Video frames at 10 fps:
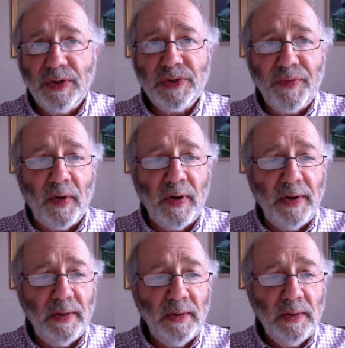his
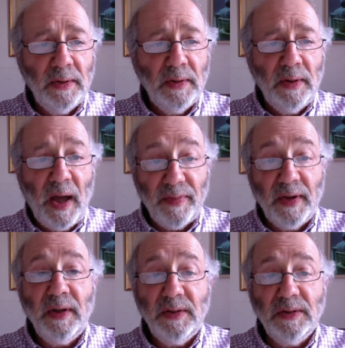forehead, and
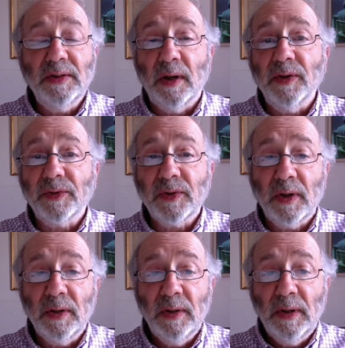then he did answer
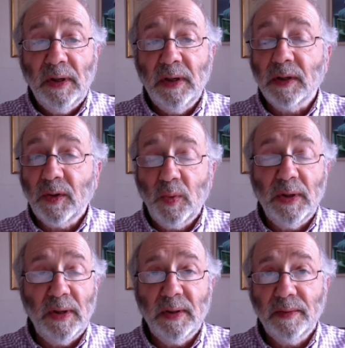in a
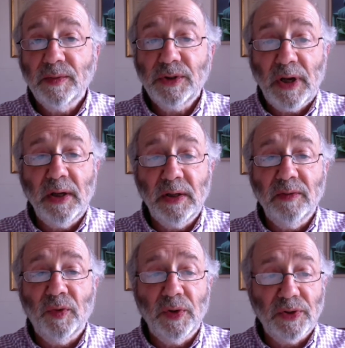queer, shaky
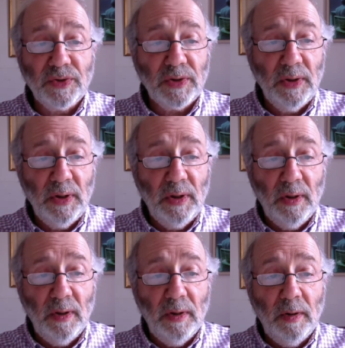voice.
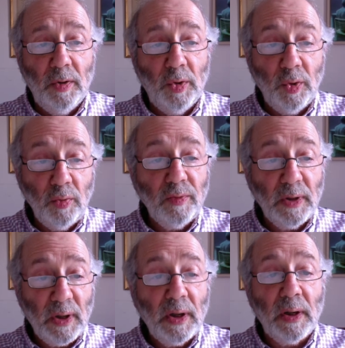"Who
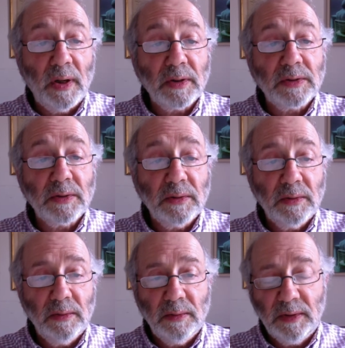thou art,"
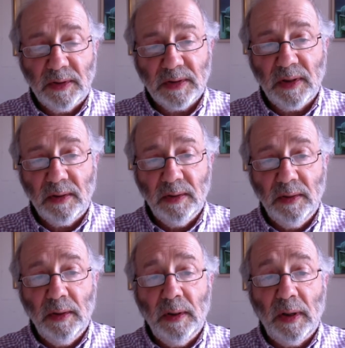he said.
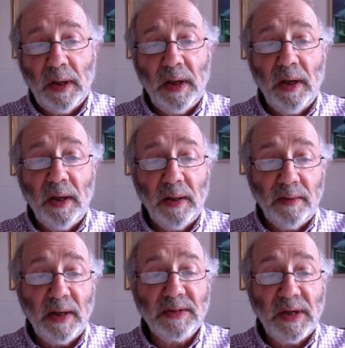"Aye,
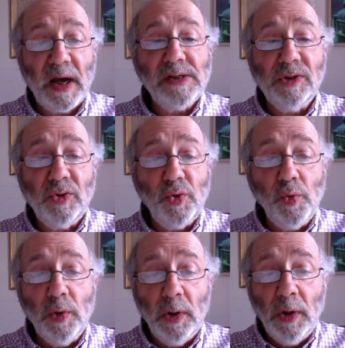that I
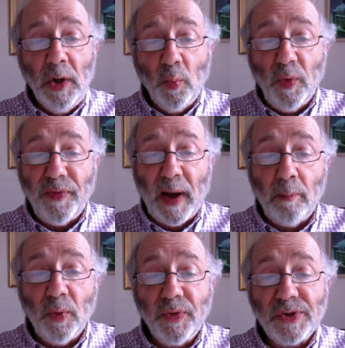do, with thy
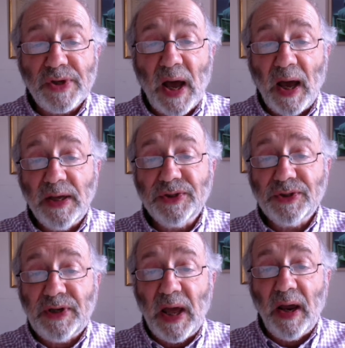mother's eyes
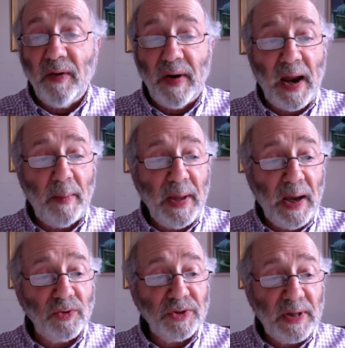staring at me
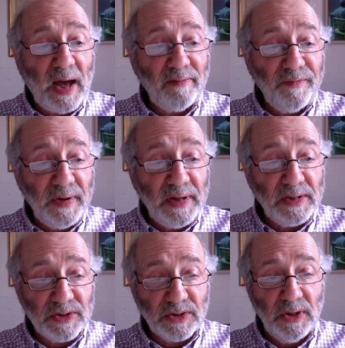out of that
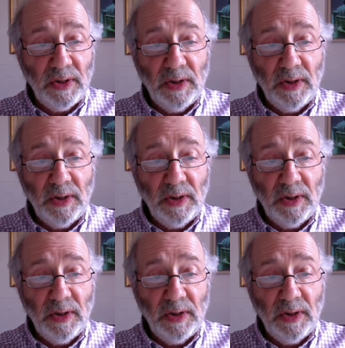face.